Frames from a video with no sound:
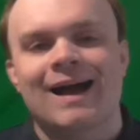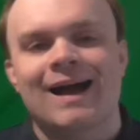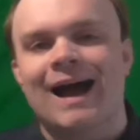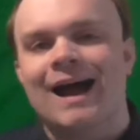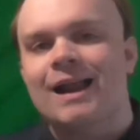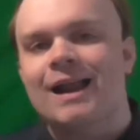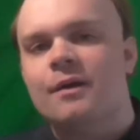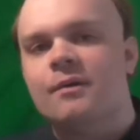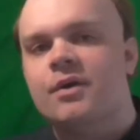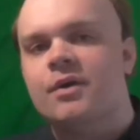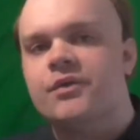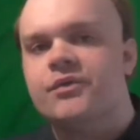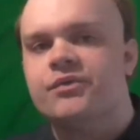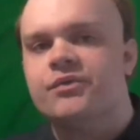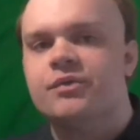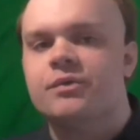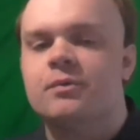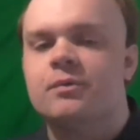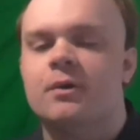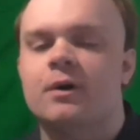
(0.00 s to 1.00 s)
Hello
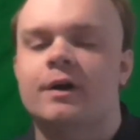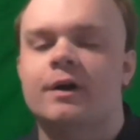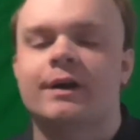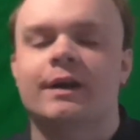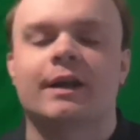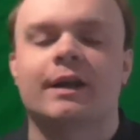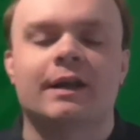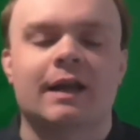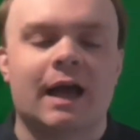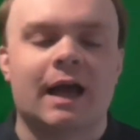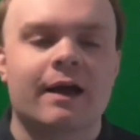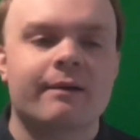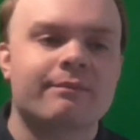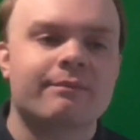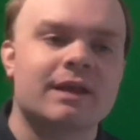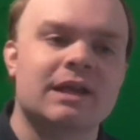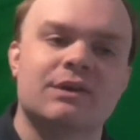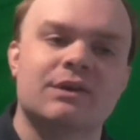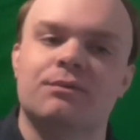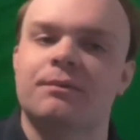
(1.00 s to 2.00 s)
everyone and
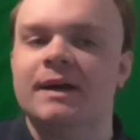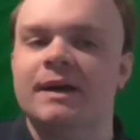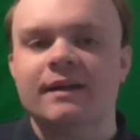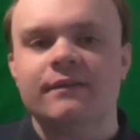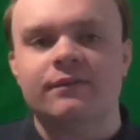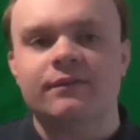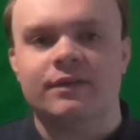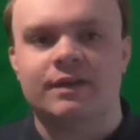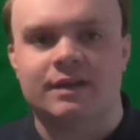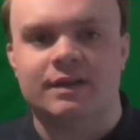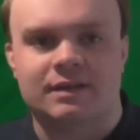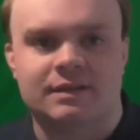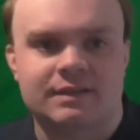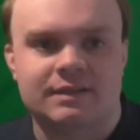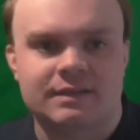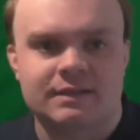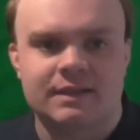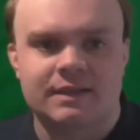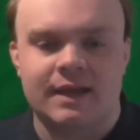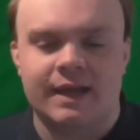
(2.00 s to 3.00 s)
happy
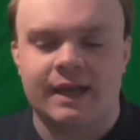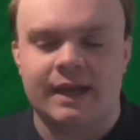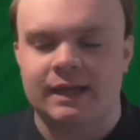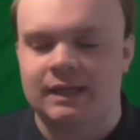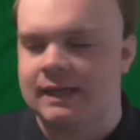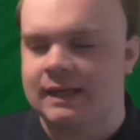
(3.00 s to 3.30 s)
Grievous Day.